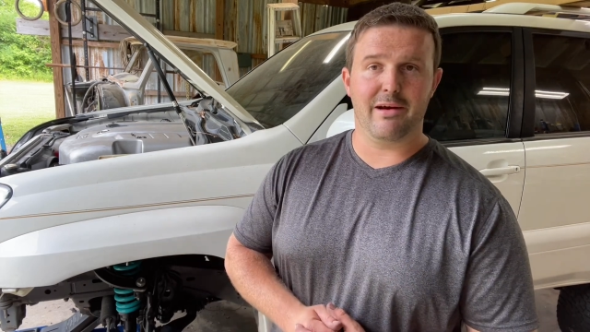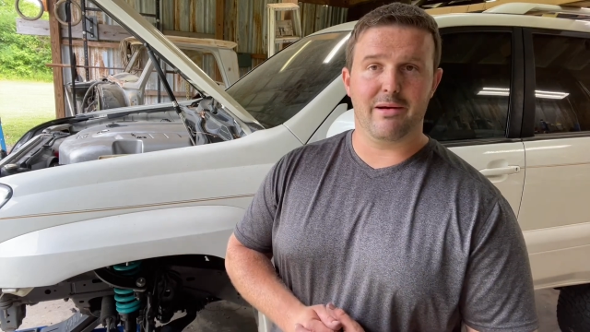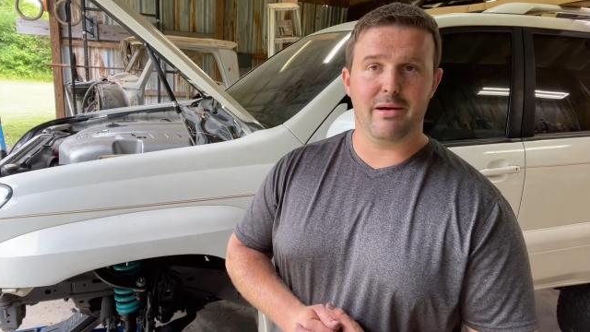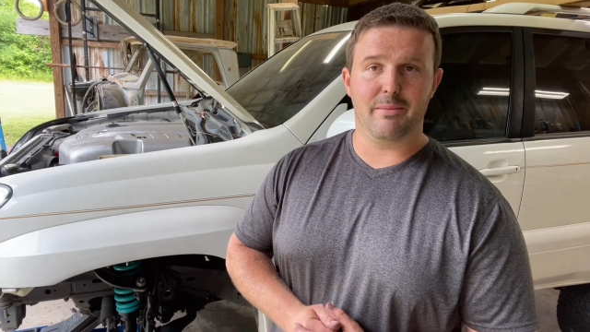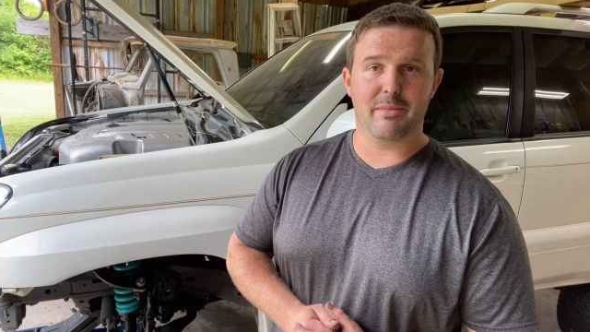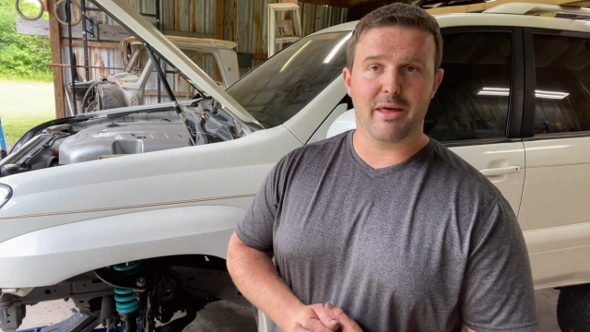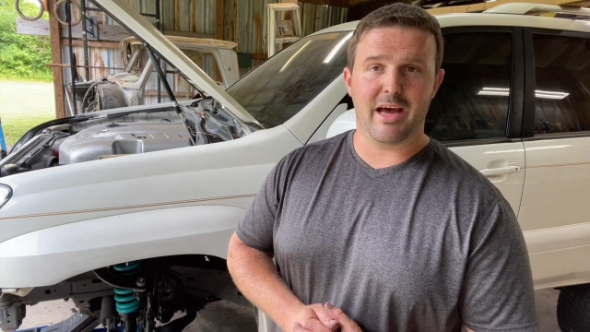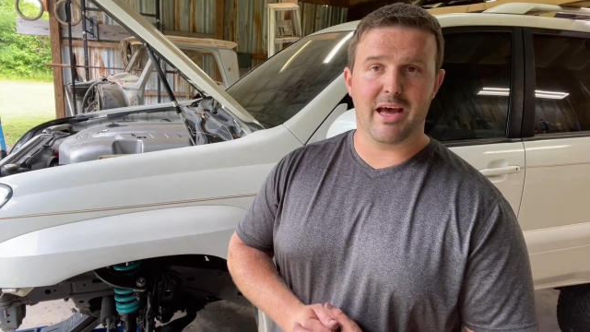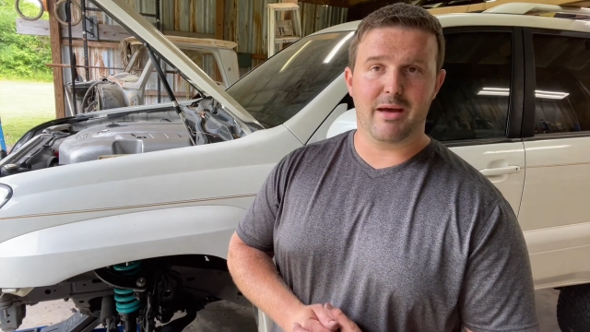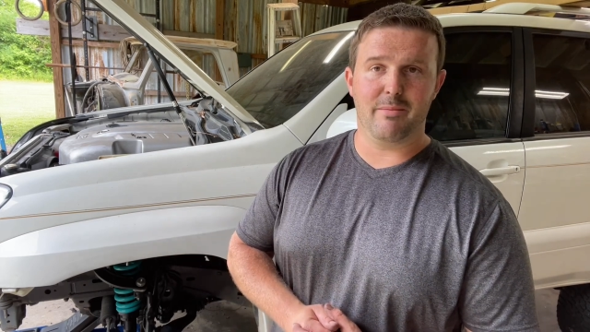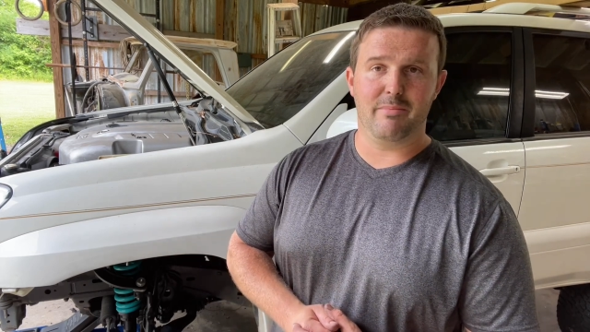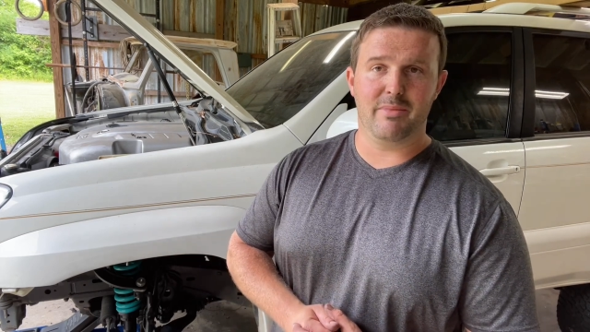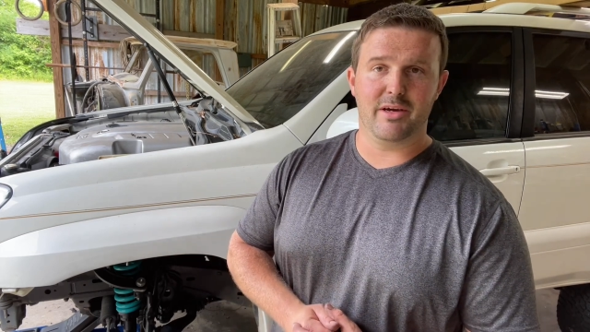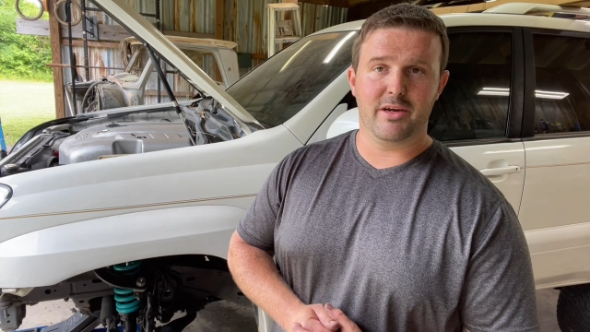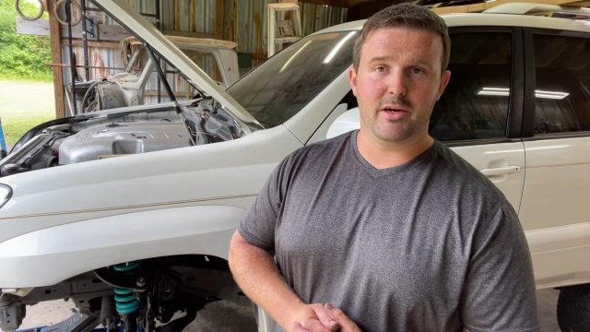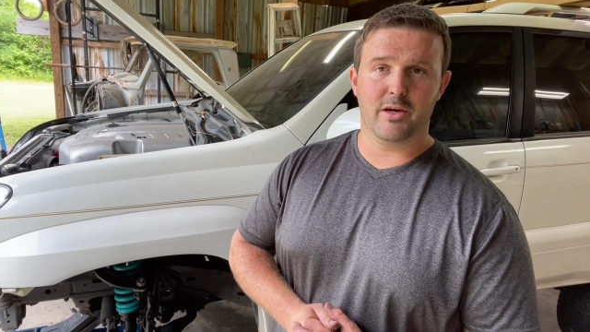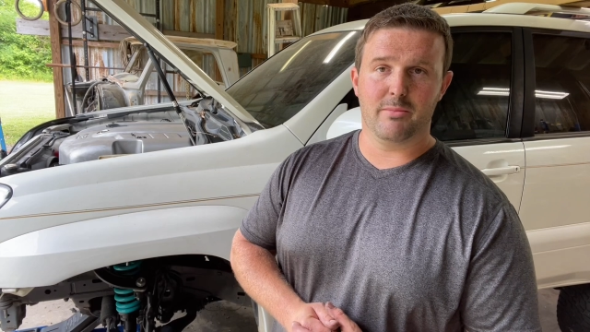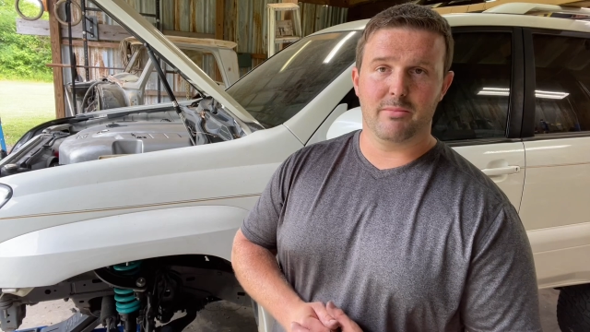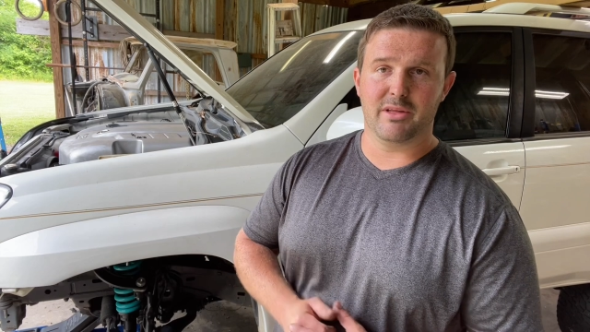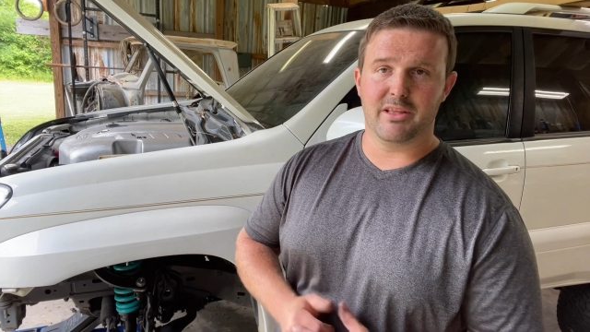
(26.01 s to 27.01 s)
I'm the high
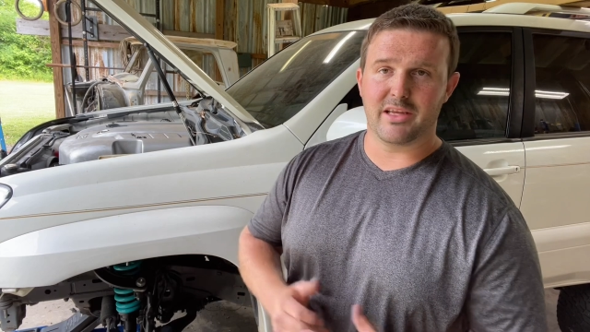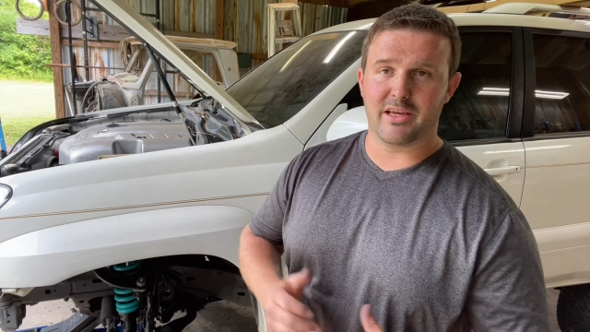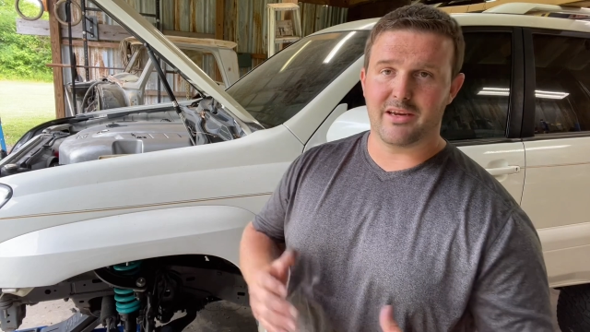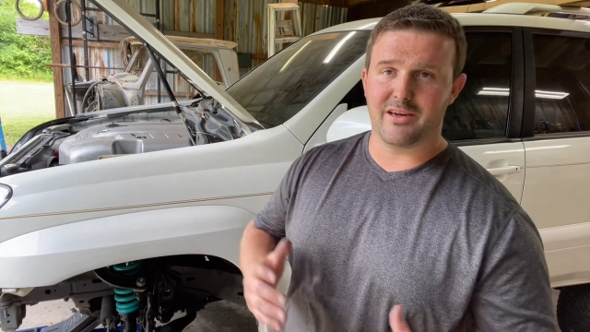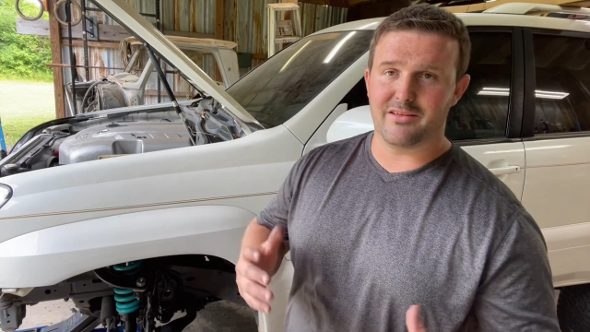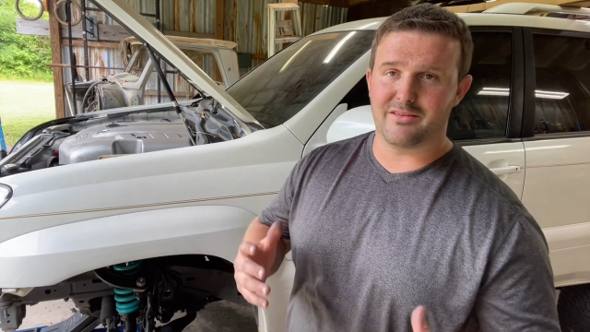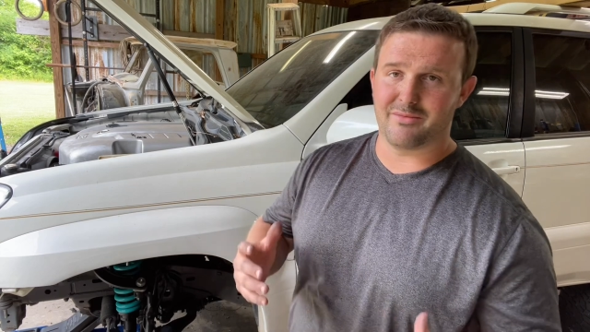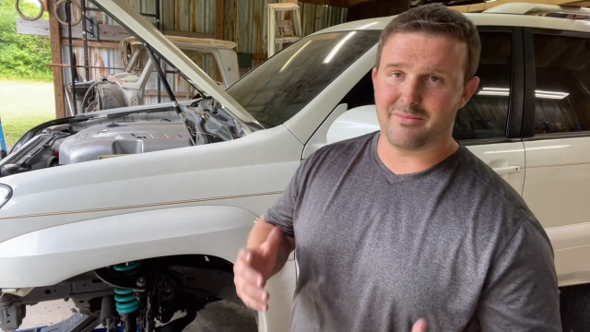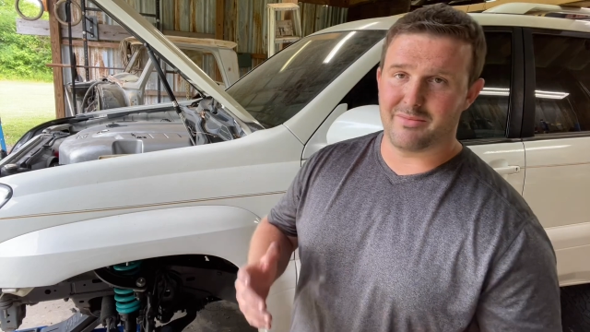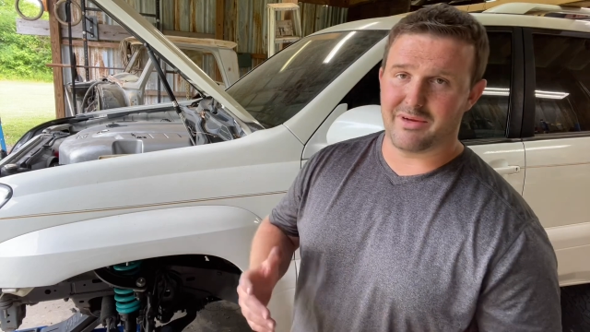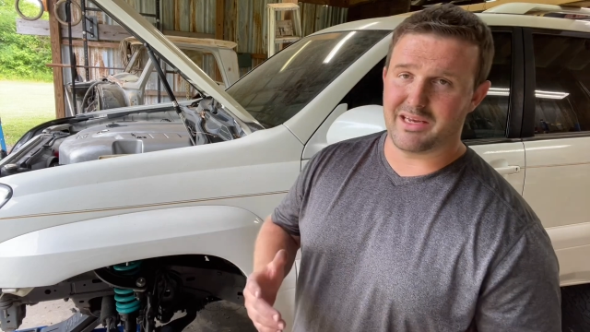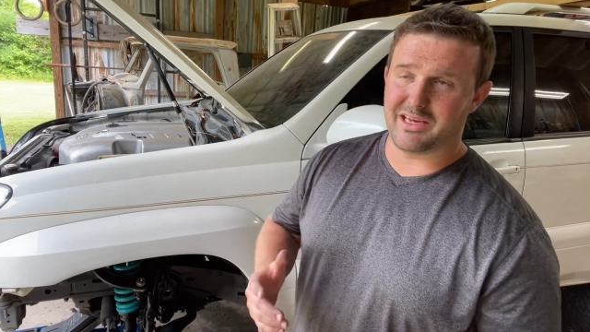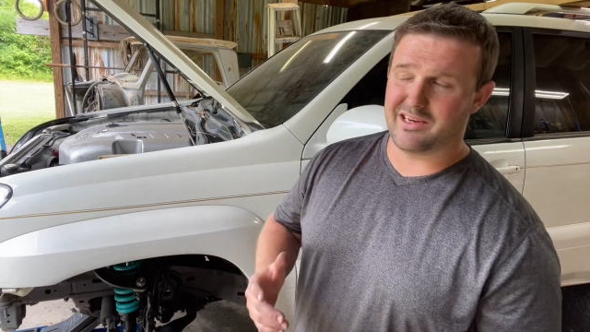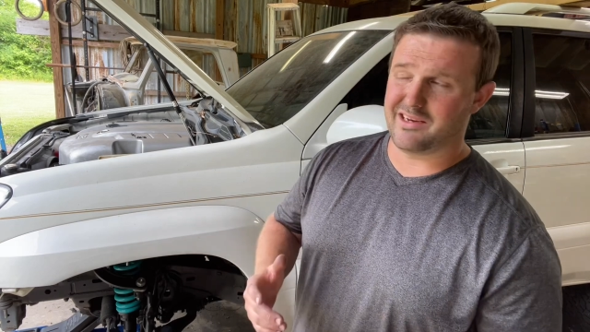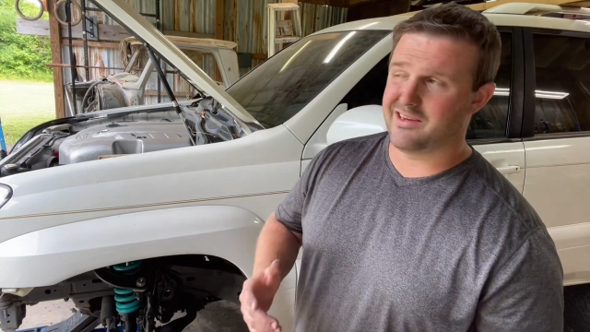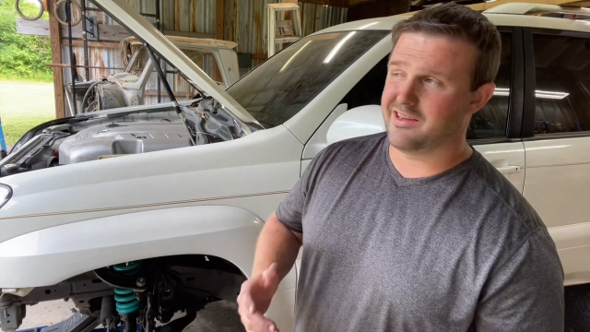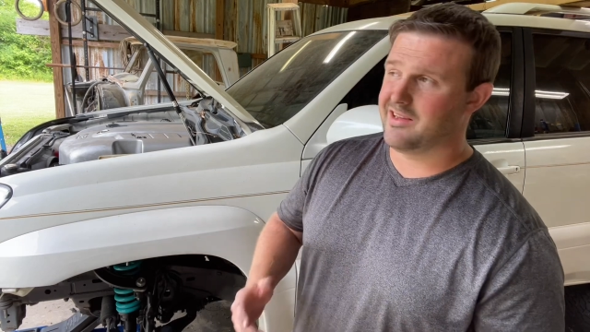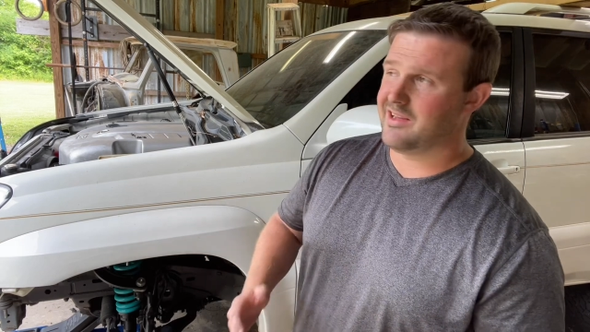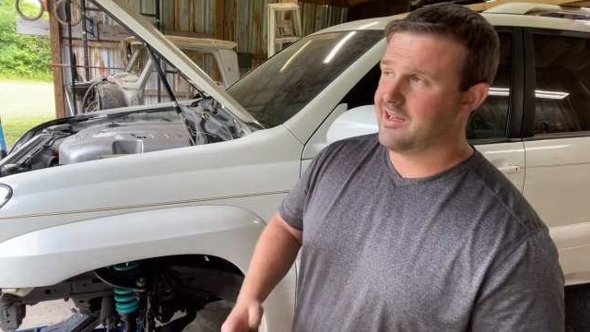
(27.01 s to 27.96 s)
bidder, but that doesn't mean